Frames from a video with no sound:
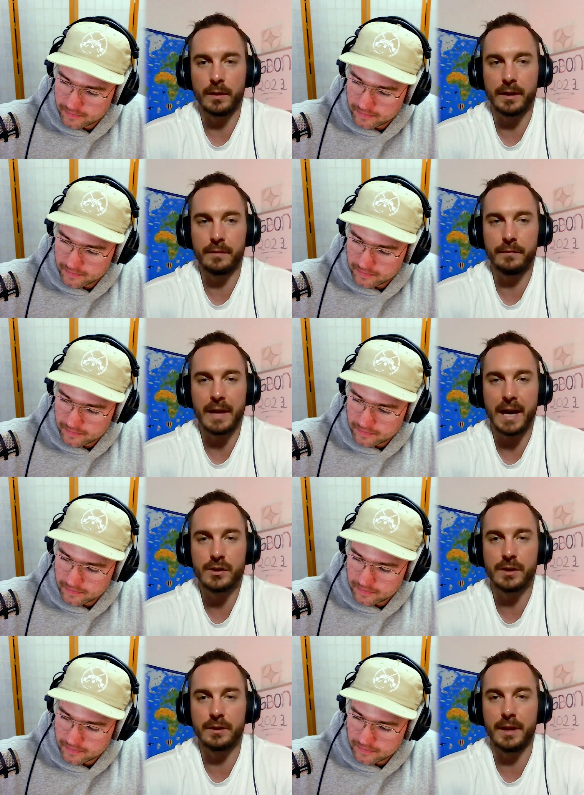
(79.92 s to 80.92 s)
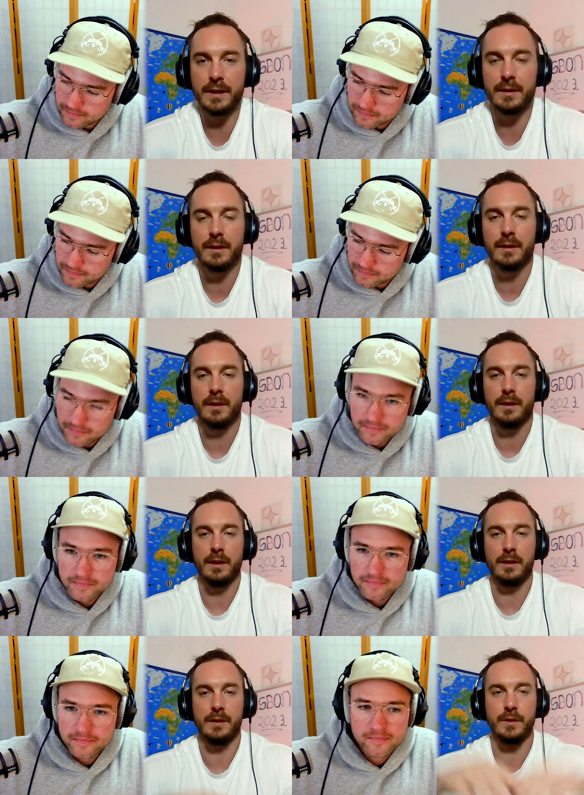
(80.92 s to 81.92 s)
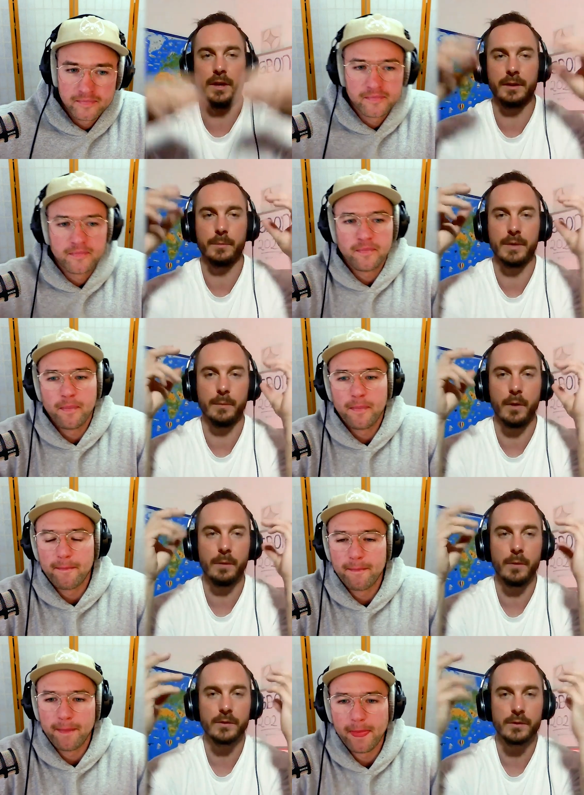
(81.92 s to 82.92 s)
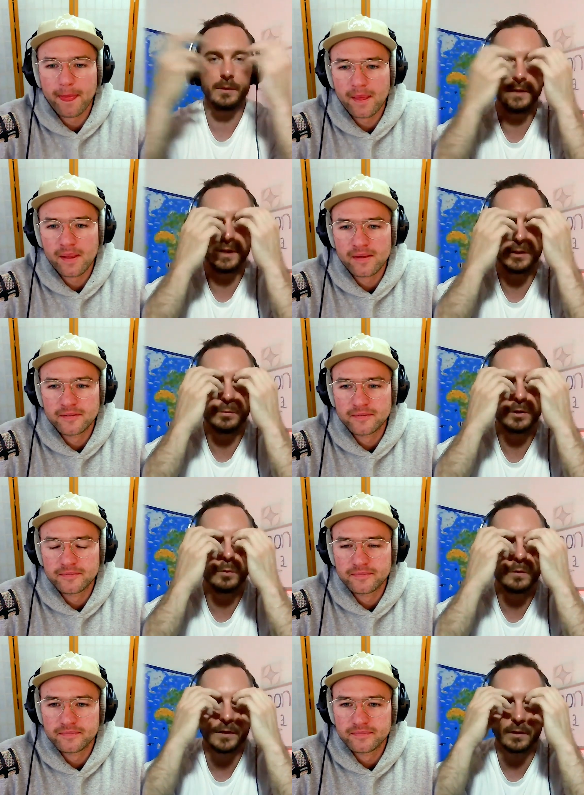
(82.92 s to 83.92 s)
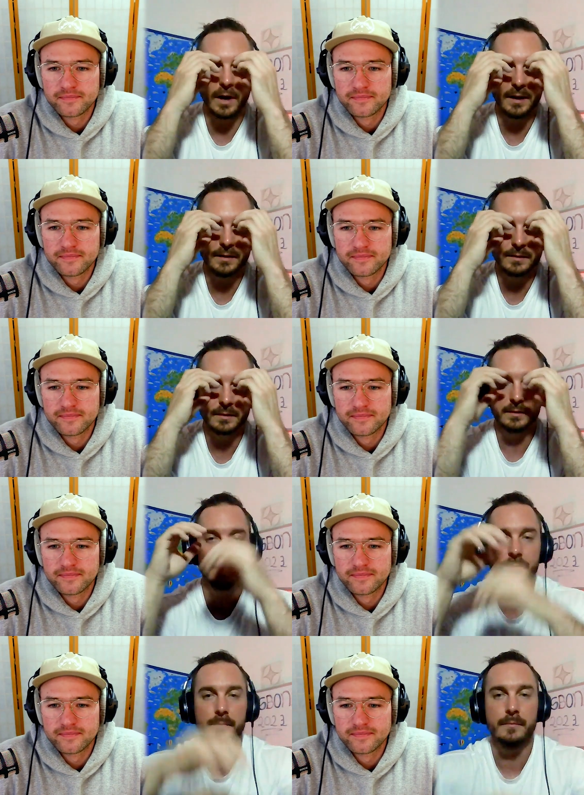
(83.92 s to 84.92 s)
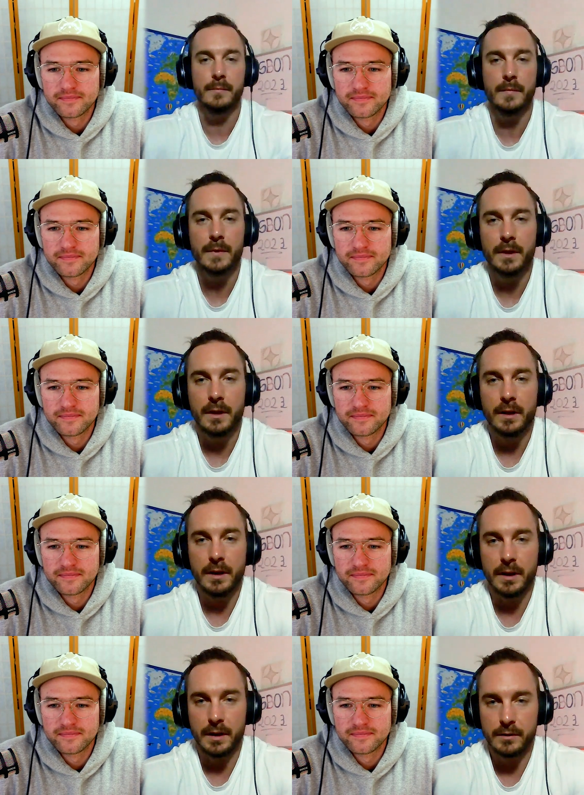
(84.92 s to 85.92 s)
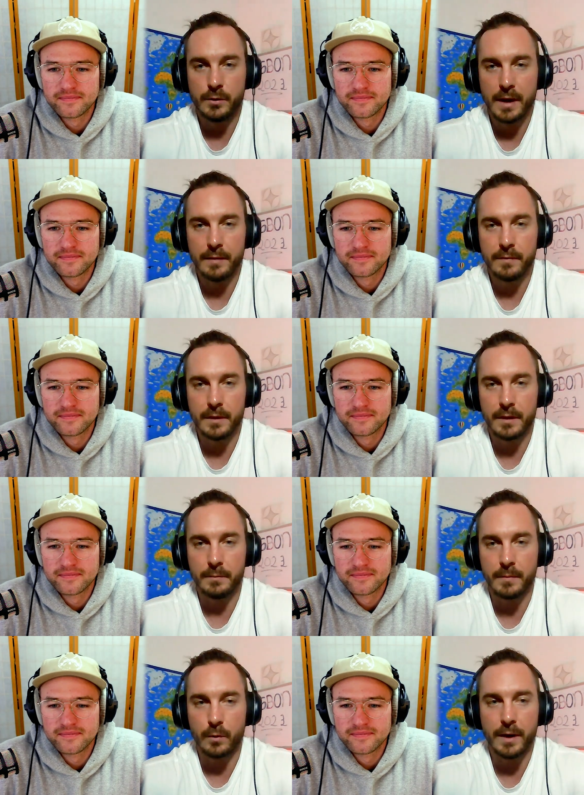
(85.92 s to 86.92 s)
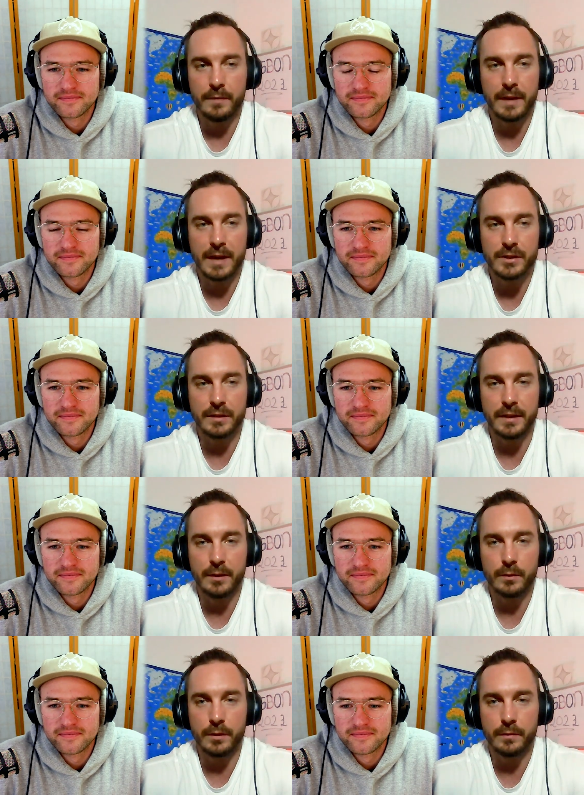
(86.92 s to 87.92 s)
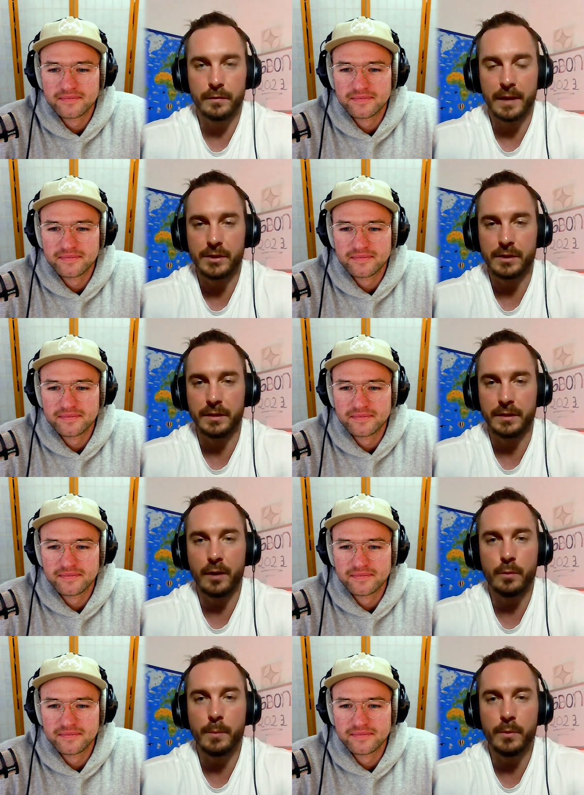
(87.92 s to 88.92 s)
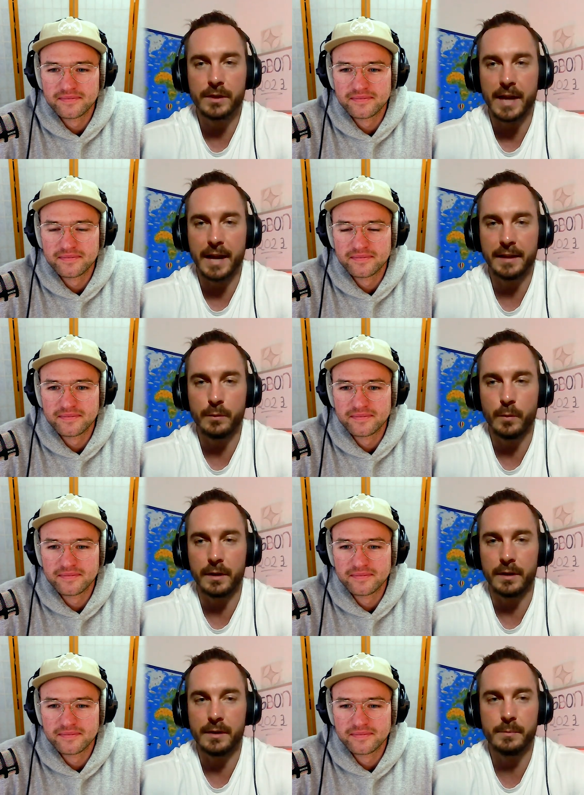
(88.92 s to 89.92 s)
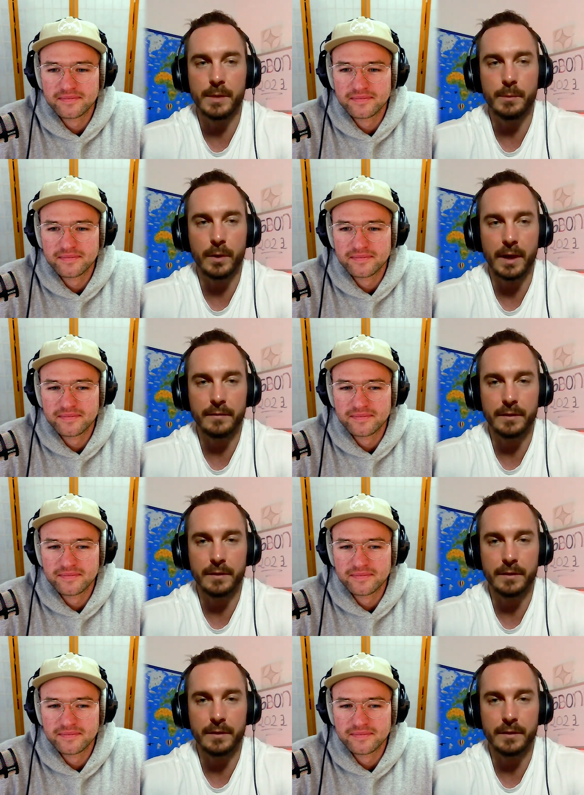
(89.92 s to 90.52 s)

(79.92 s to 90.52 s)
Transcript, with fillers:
Speaker 1: or like a flashing light. You have to cut the ping pong balls or something, and you put them over your eyes, and you have um, a red flashing light or another flashing light. I don't remember exactly what it is. People would have